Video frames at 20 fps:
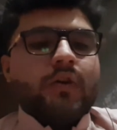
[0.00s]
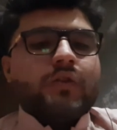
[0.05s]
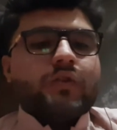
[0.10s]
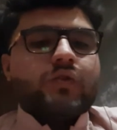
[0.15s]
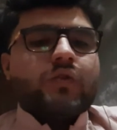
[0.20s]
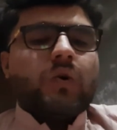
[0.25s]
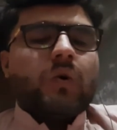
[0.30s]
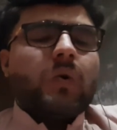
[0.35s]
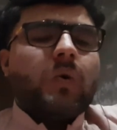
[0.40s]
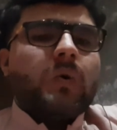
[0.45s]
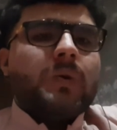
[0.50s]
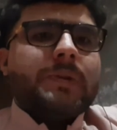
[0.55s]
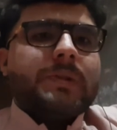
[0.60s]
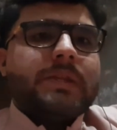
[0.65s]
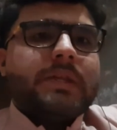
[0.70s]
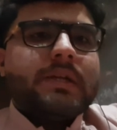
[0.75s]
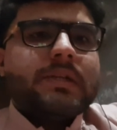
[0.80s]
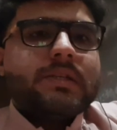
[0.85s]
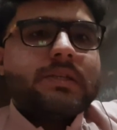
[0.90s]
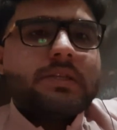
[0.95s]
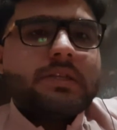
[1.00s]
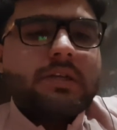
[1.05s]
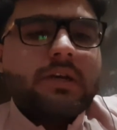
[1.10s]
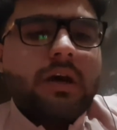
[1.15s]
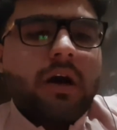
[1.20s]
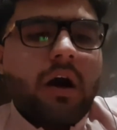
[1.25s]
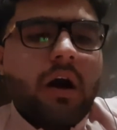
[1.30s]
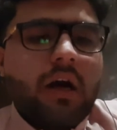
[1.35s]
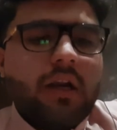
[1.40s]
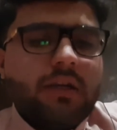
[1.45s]
So that's
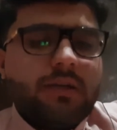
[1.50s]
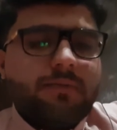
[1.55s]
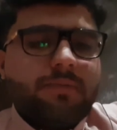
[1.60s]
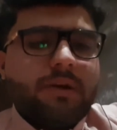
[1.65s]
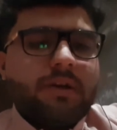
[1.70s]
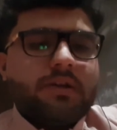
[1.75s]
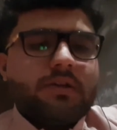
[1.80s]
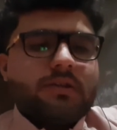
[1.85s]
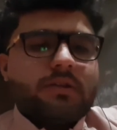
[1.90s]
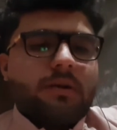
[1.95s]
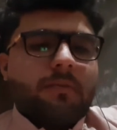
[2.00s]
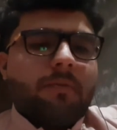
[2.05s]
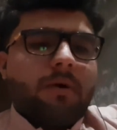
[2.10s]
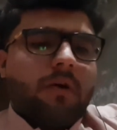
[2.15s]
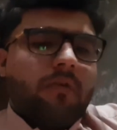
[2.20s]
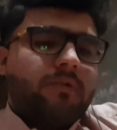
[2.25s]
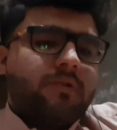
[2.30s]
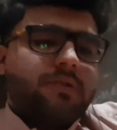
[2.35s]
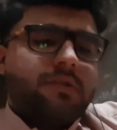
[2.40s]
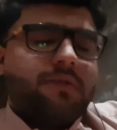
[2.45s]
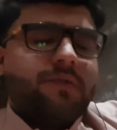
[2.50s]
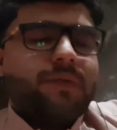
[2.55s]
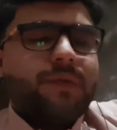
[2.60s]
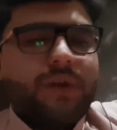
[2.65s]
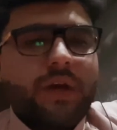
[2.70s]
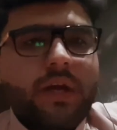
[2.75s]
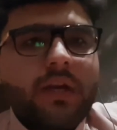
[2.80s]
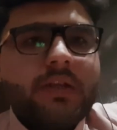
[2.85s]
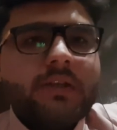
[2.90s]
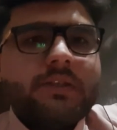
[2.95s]
all debate is about
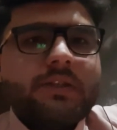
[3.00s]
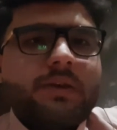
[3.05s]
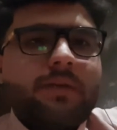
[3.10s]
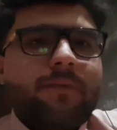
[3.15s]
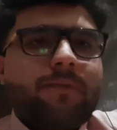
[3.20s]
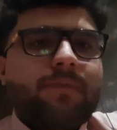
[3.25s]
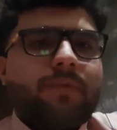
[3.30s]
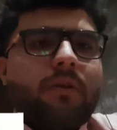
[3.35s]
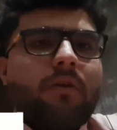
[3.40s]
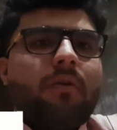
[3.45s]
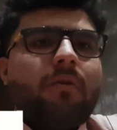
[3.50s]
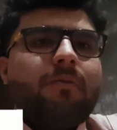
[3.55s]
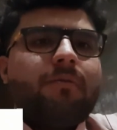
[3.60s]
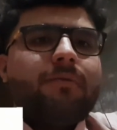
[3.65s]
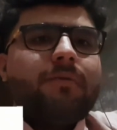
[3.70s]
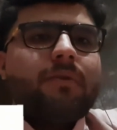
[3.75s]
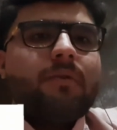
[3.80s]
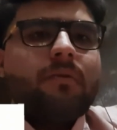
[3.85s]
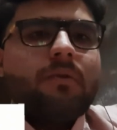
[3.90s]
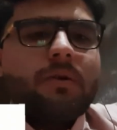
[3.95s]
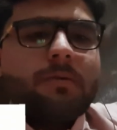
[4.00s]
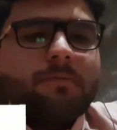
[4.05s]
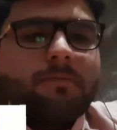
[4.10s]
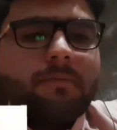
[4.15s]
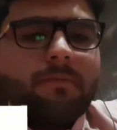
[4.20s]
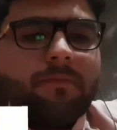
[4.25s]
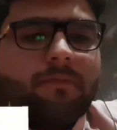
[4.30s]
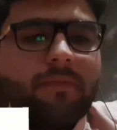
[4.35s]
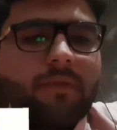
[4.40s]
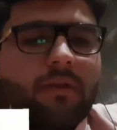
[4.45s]
realism of you
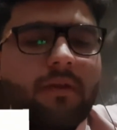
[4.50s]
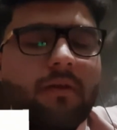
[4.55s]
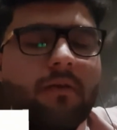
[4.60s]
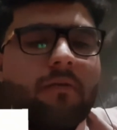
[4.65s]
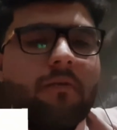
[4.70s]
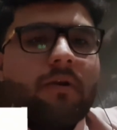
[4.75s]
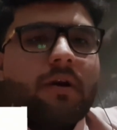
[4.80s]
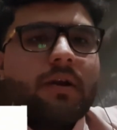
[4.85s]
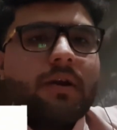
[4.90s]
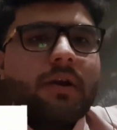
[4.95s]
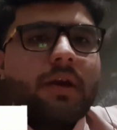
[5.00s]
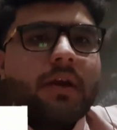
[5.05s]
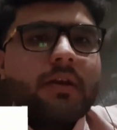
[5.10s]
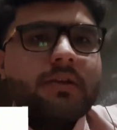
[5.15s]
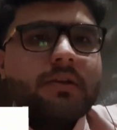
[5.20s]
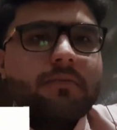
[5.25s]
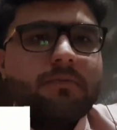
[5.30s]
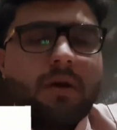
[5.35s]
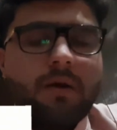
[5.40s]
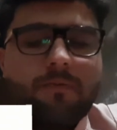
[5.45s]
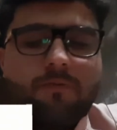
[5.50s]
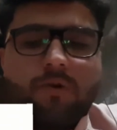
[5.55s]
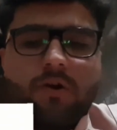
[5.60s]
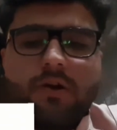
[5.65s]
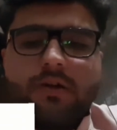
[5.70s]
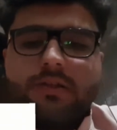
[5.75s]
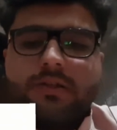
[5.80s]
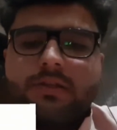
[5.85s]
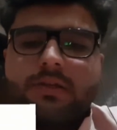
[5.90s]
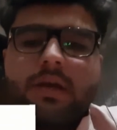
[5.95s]
are getting my
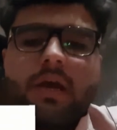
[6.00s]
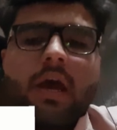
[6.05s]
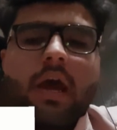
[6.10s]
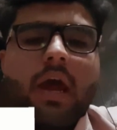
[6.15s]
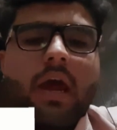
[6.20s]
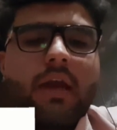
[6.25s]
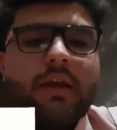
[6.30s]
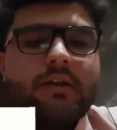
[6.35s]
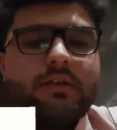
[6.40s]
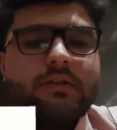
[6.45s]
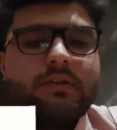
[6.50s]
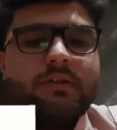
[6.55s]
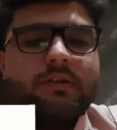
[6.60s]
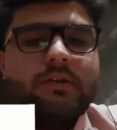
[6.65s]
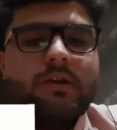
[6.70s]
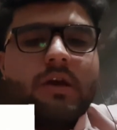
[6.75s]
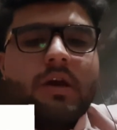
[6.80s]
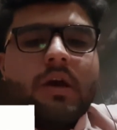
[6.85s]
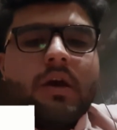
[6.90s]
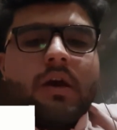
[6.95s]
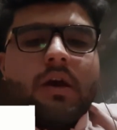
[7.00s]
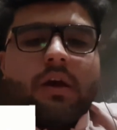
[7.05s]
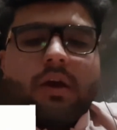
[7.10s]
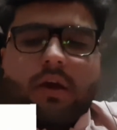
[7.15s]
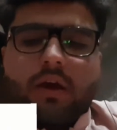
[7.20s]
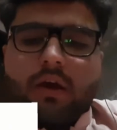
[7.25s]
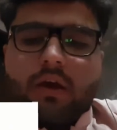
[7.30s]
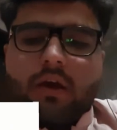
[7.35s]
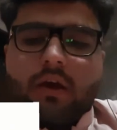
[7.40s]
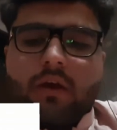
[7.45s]
points, and
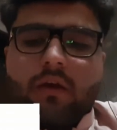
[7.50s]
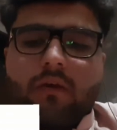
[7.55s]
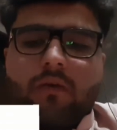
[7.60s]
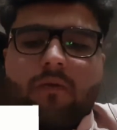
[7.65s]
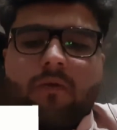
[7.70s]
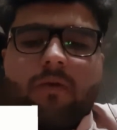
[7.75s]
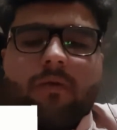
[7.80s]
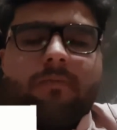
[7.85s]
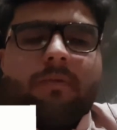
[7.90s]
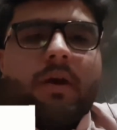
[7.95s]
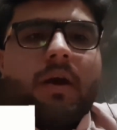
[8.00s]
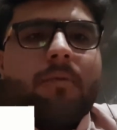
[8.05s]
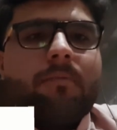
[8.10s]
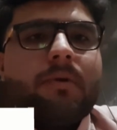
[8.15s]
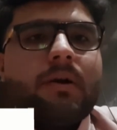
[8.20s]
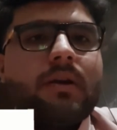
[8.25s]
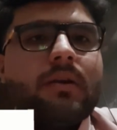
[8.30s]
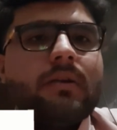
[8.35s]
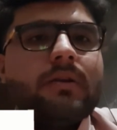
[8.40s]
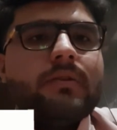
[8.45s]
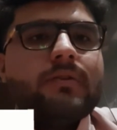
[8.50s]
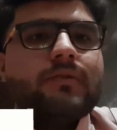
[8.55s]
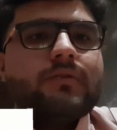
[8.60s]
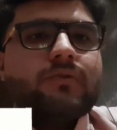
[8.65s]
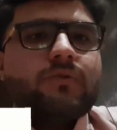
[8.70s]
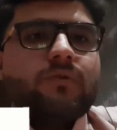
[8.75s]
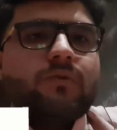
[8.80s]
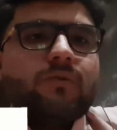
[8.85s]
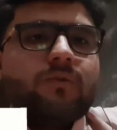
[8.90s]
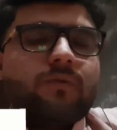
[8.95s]
you will be able
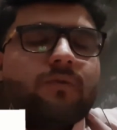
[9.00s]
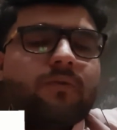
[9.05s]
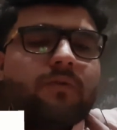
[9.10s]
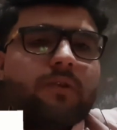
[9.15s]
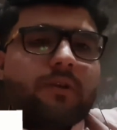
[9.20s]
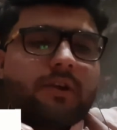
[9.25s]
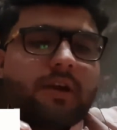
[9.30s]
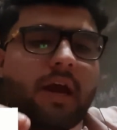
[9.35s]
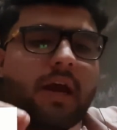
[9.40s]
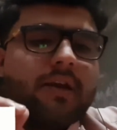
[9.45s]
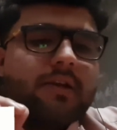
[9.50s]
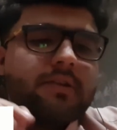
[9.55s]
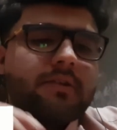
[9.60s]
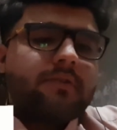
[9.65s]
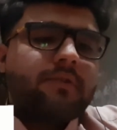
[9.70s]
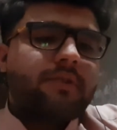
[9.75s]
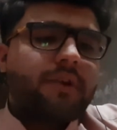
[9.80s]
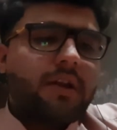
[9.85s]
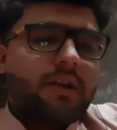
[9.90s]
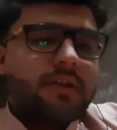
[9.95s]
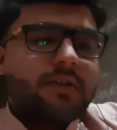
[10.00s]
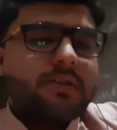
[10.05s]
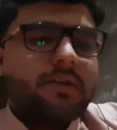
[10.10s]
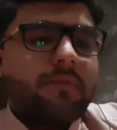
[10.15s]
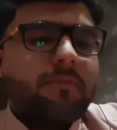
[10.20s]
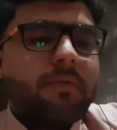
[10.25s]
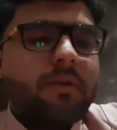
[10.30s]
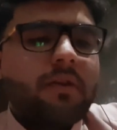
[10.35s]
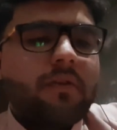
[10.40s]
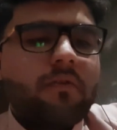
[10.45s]
to write
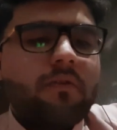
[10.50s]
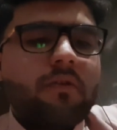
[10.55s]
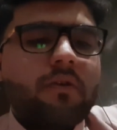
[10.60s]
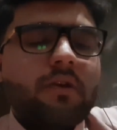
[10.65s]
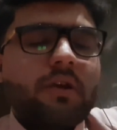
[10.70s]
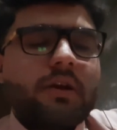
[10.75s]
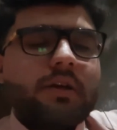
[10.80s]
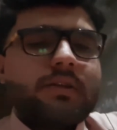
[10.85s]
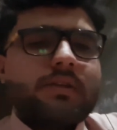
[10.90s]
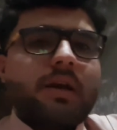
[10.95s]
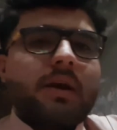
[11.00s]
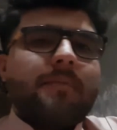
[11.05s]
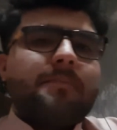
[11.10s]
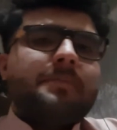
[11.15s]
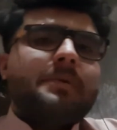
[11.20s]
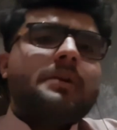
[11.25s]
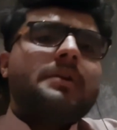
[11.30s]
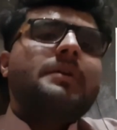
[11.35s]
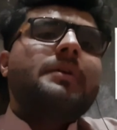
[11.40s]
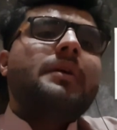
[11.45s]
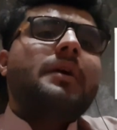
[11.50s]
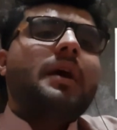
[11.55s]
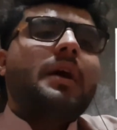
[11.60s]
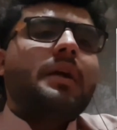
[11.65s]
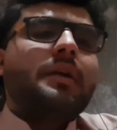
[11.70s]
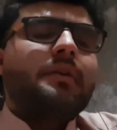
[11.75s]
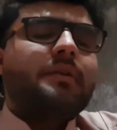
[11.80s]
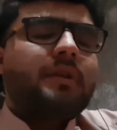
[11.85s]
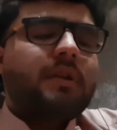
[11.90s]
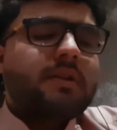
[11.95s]
realism in your exam,
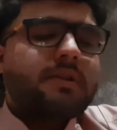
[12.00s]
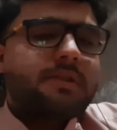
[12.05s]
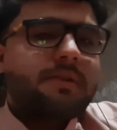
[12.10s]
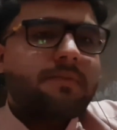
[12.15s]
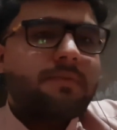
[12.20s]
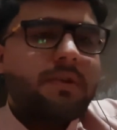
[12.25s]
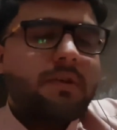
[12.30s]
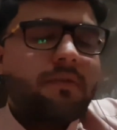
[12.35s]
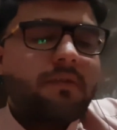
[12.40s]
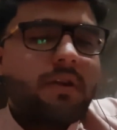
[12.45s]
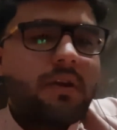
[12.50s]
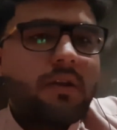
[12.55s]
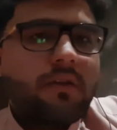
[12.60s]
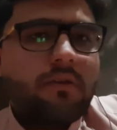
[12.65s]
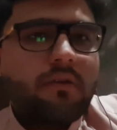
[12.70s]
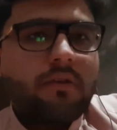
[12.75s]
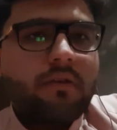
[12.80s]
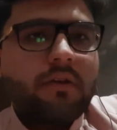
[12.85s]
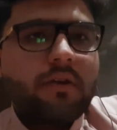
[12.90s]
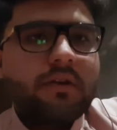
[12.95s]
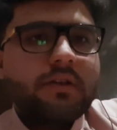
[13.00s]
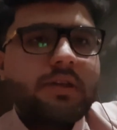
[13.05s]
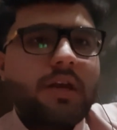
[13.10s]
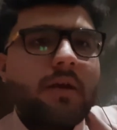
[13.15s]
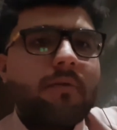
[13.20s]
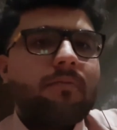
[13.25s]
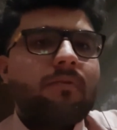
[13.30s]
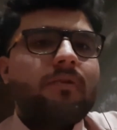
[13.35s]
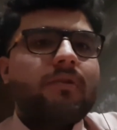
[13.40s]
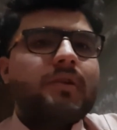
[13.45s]
realism theory in your
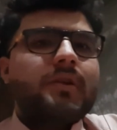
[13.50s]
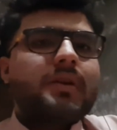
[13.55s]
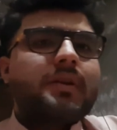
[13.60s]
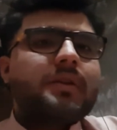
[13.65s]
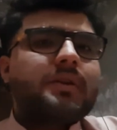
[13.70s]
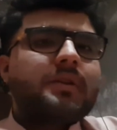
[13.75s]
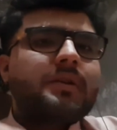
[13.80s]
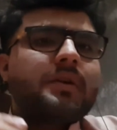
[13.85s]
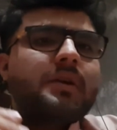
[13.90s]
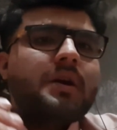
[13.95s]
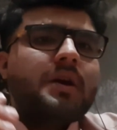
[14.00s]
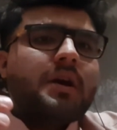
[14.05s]
exam, or in